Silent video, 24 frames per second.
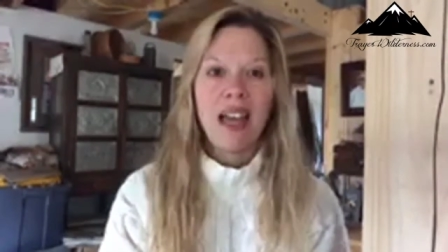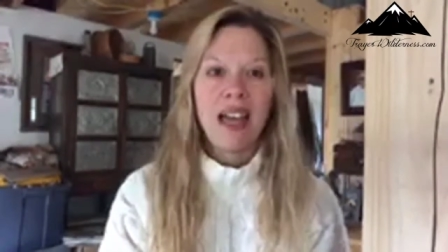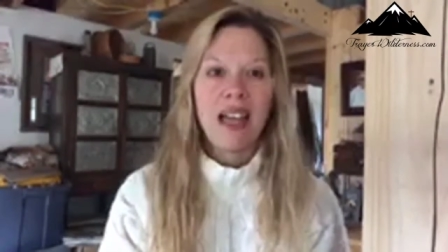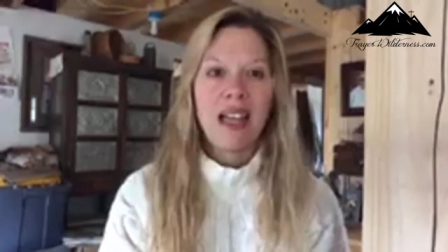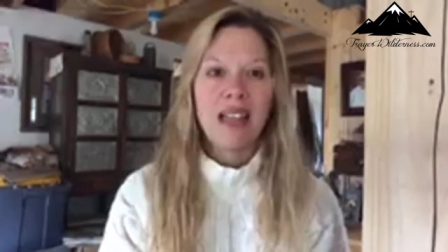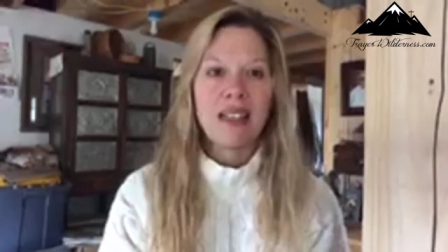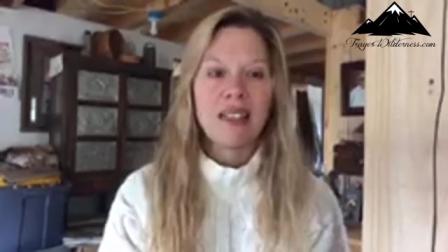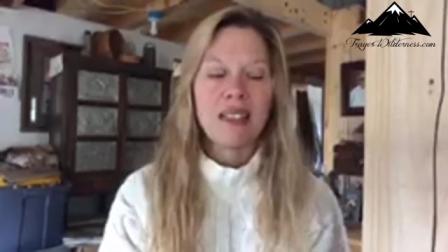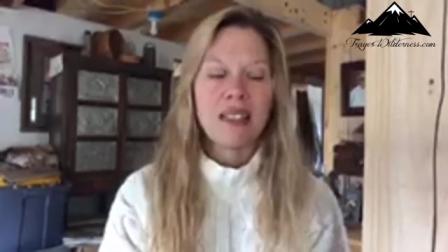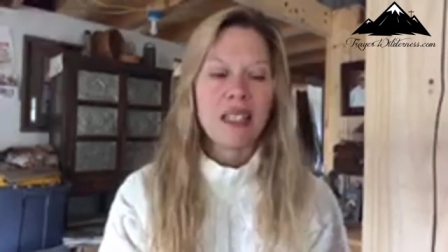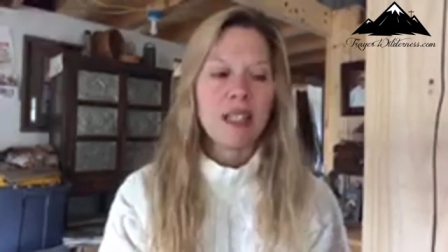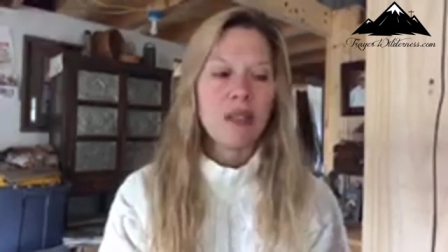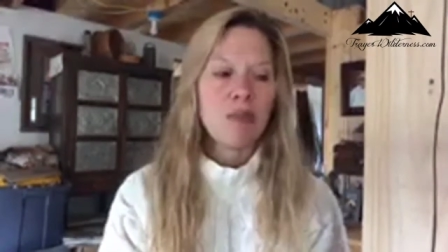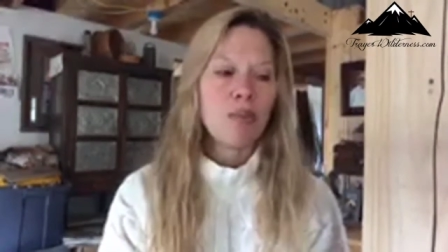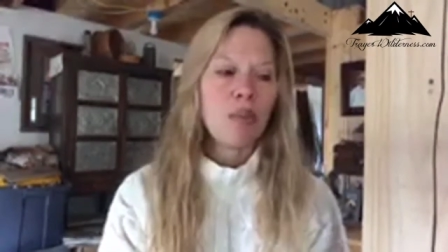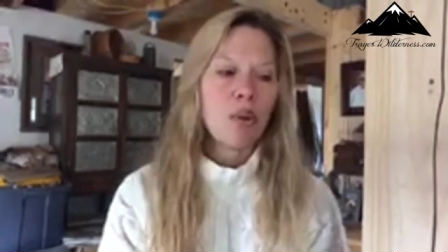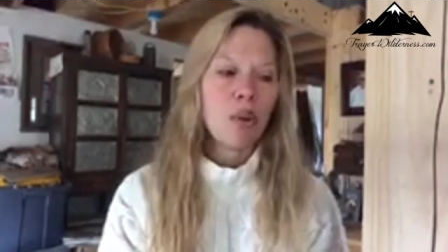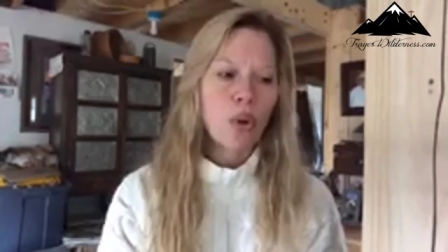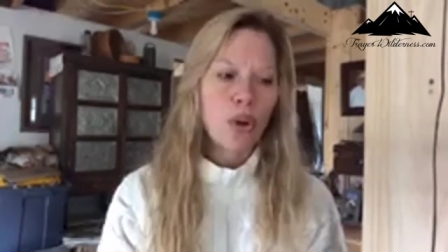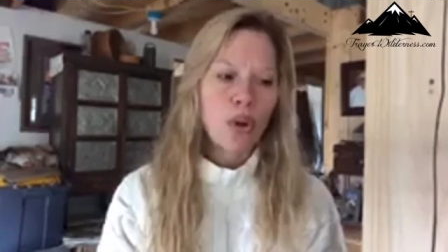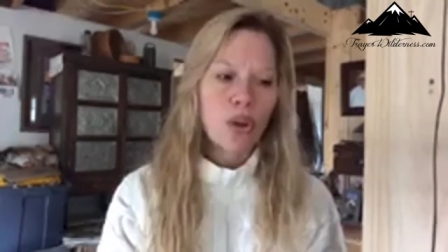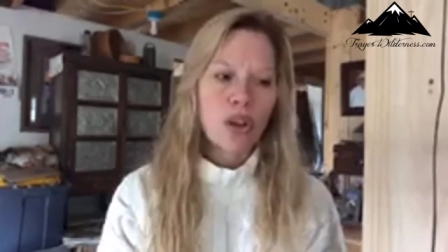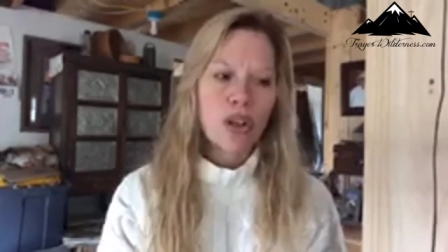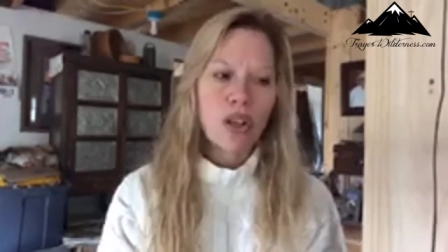and
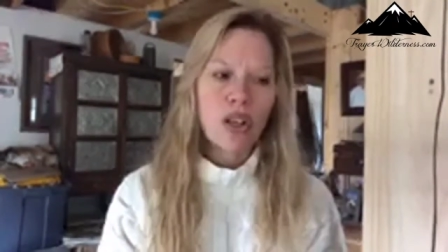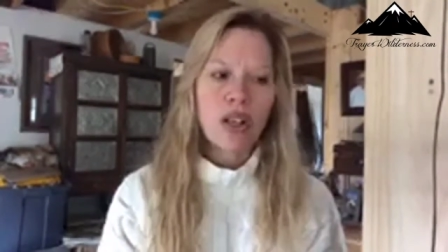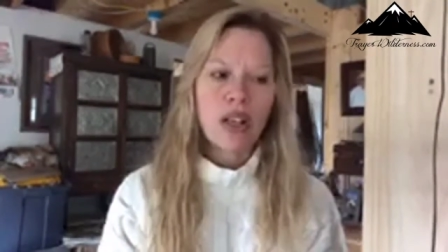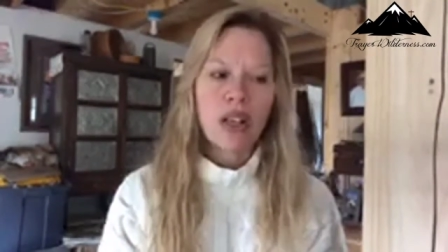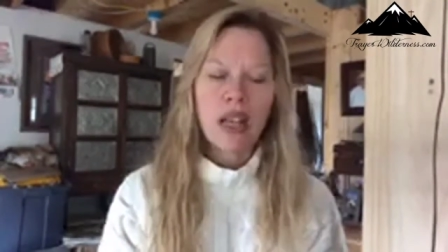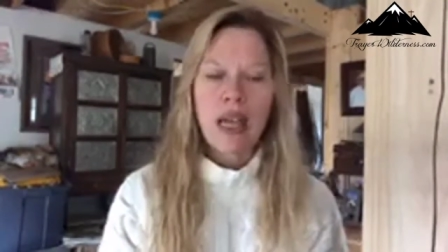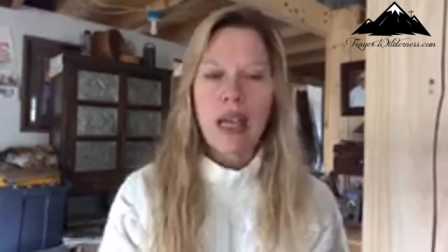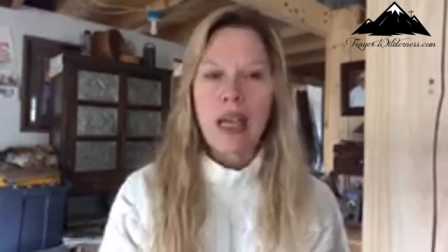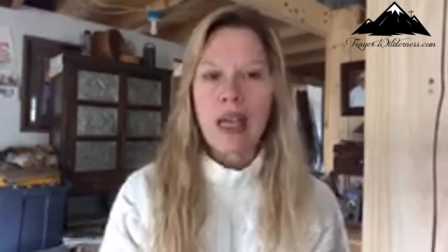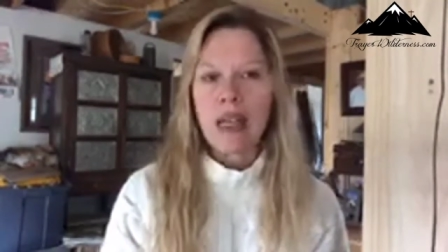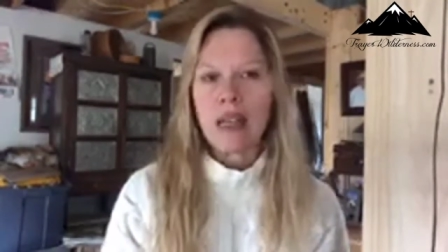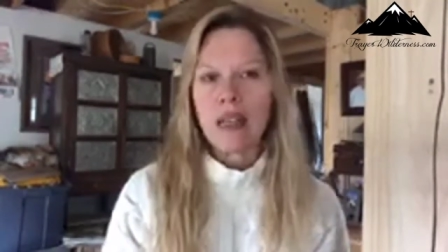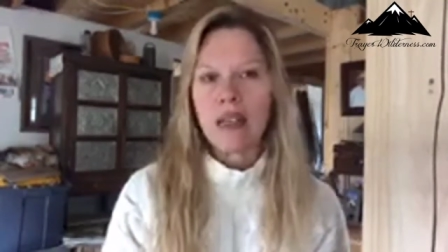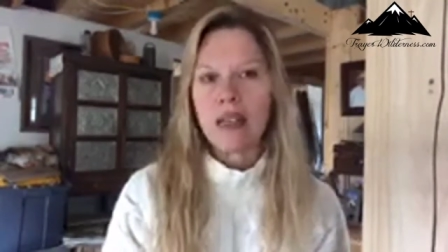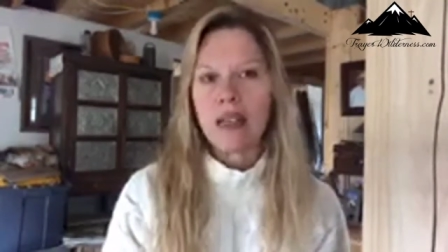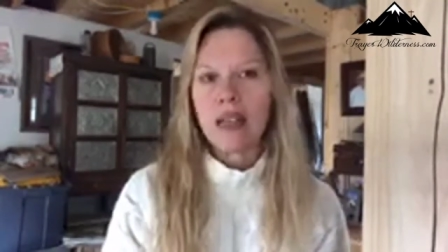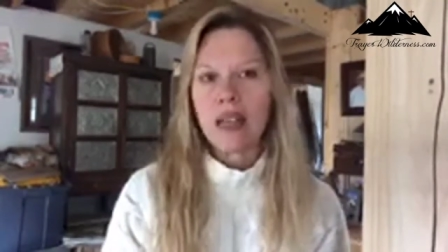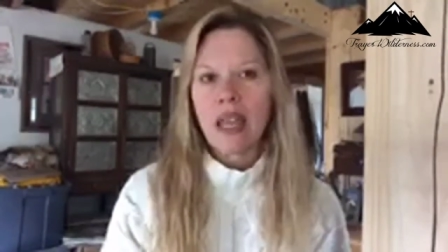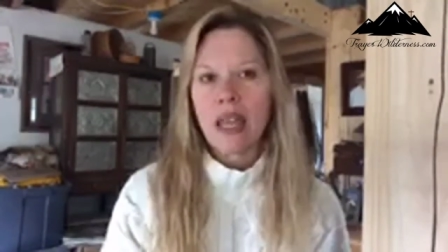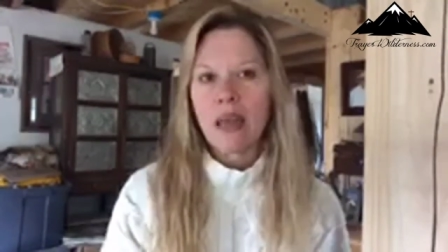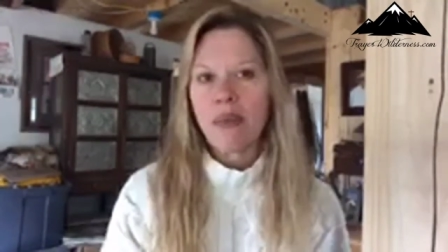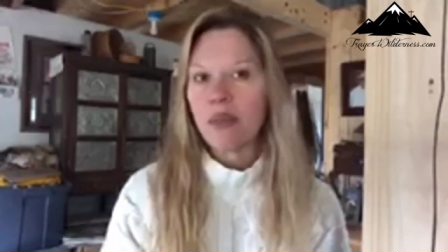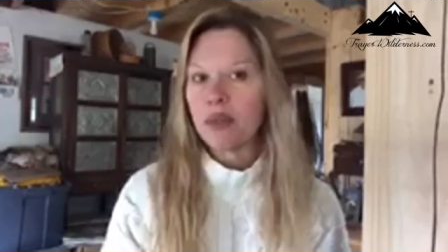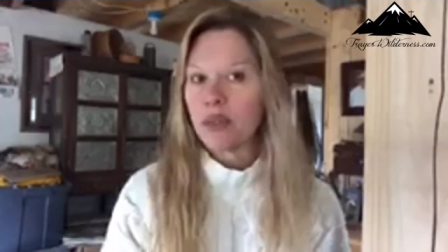important
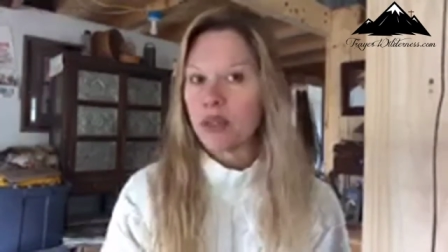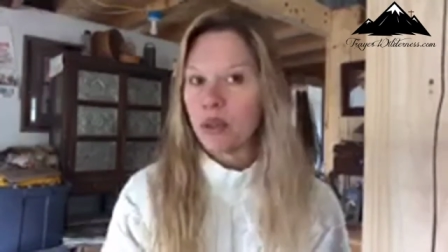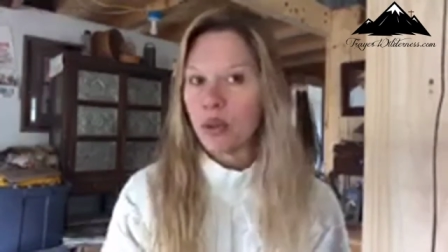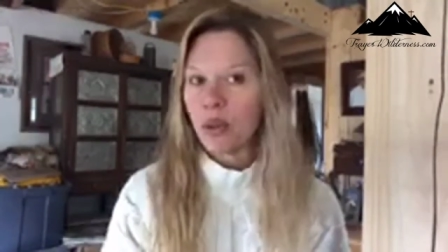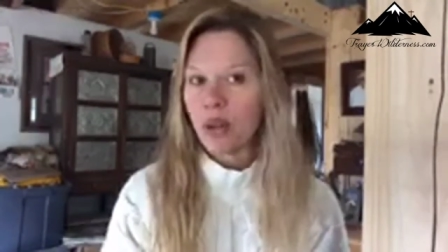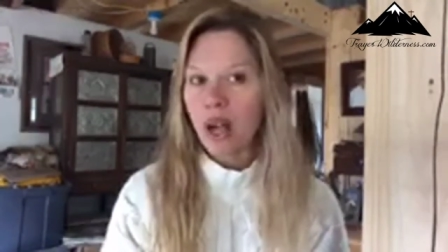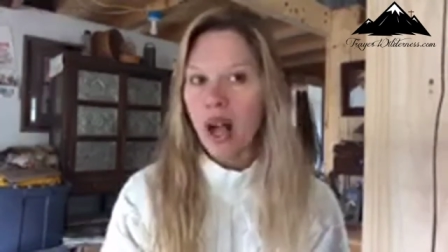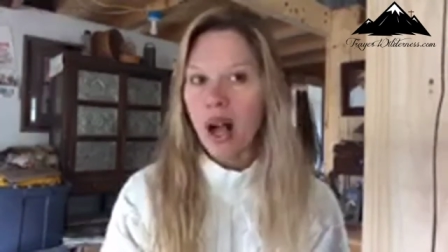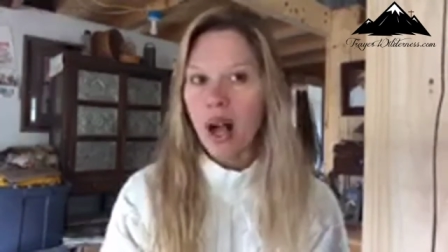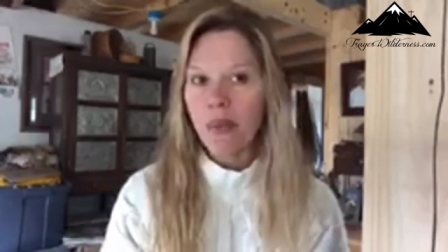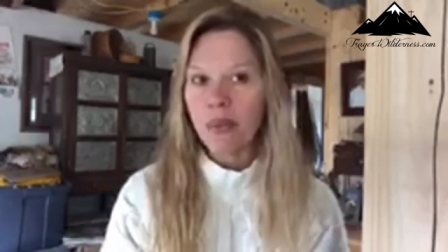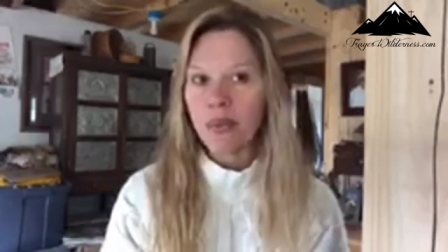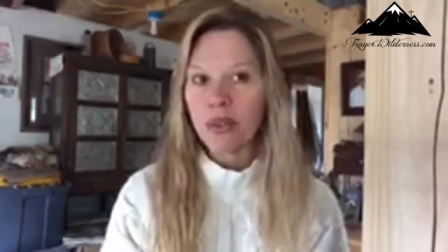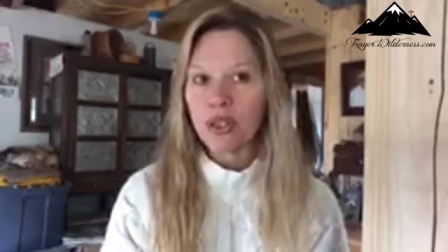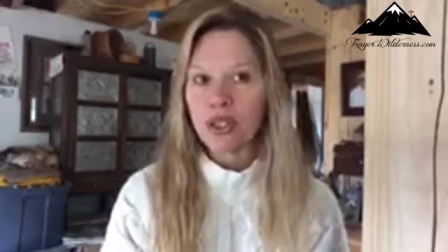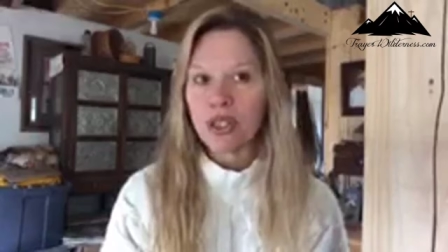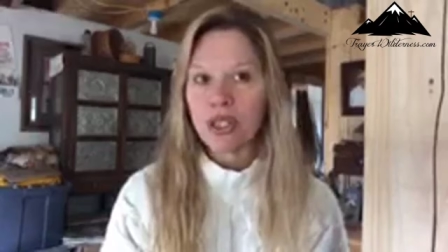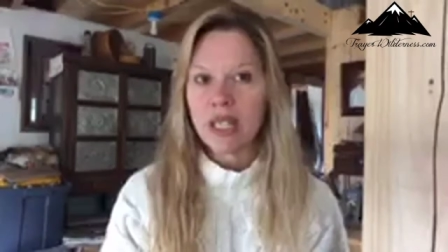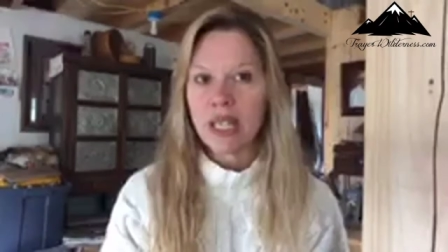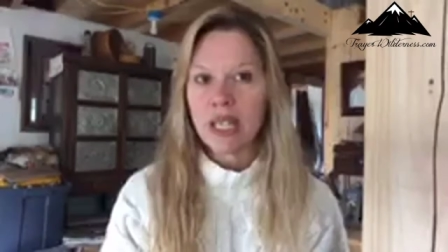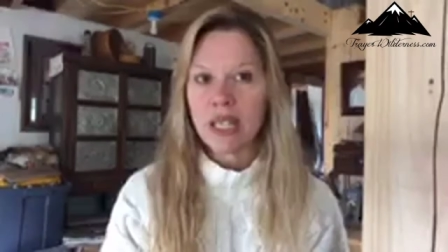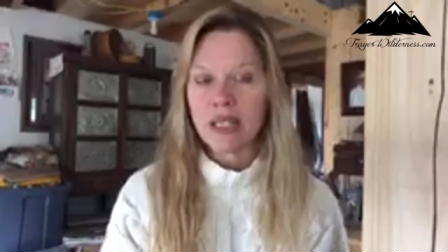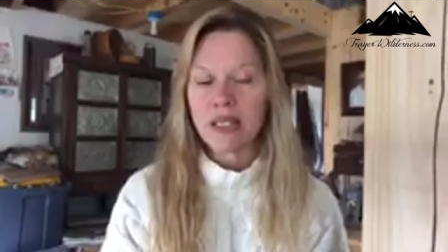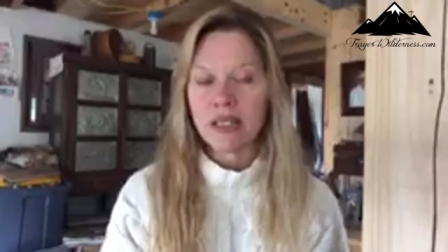and able to
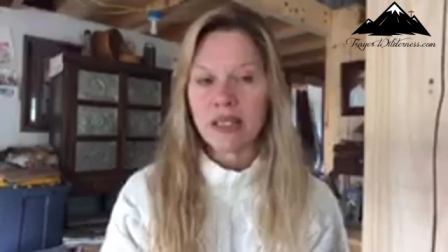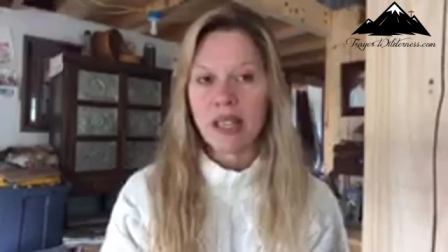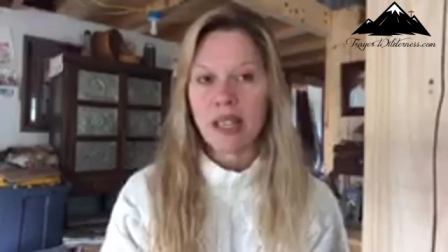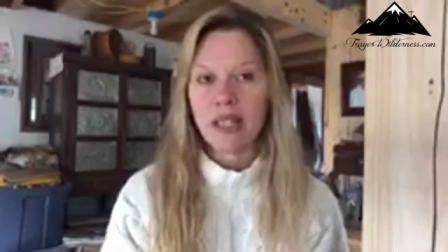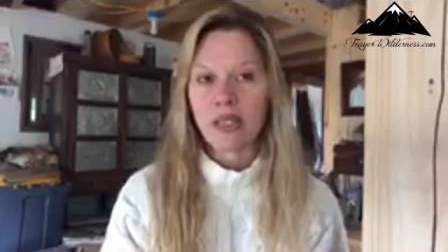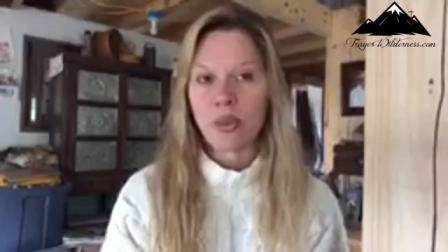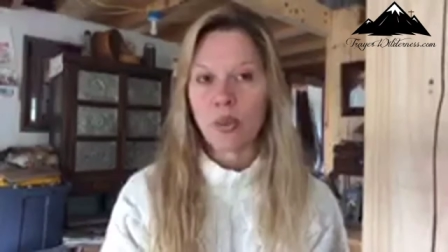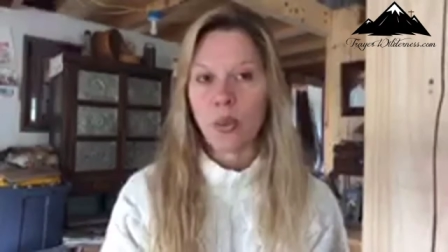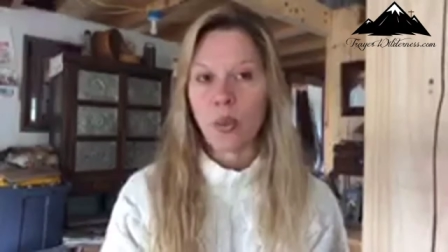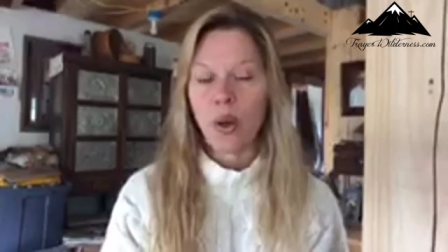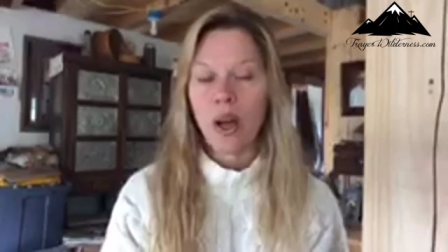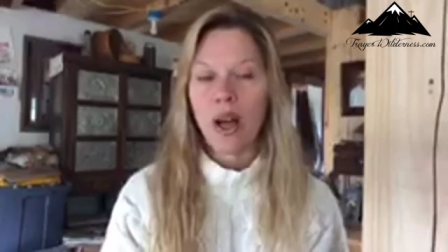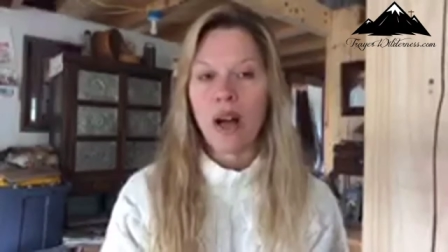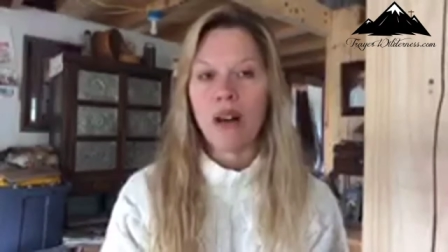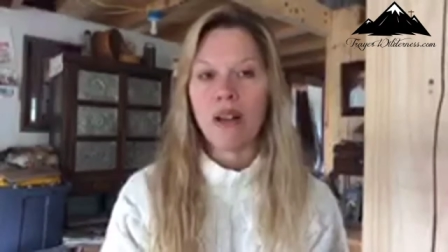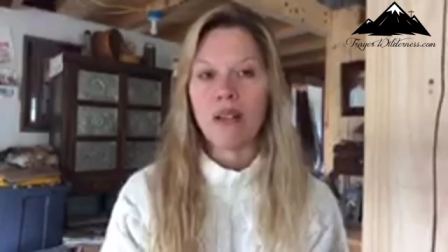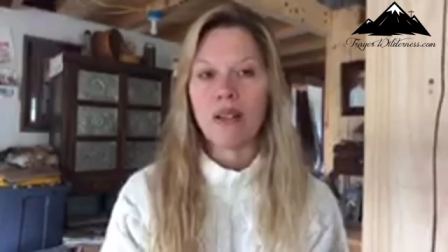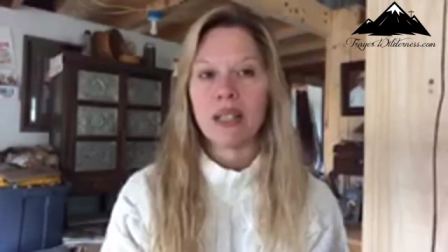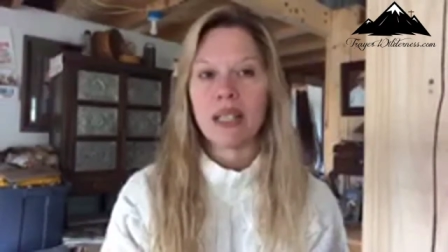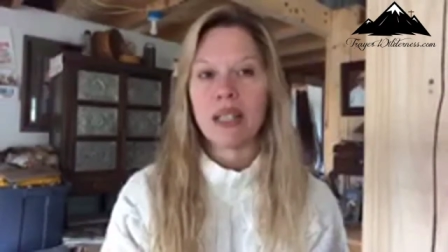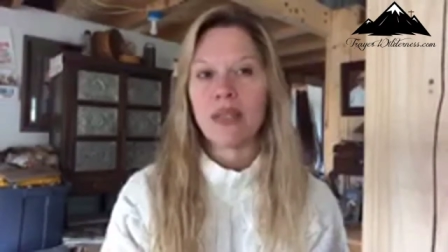accomplish things as well,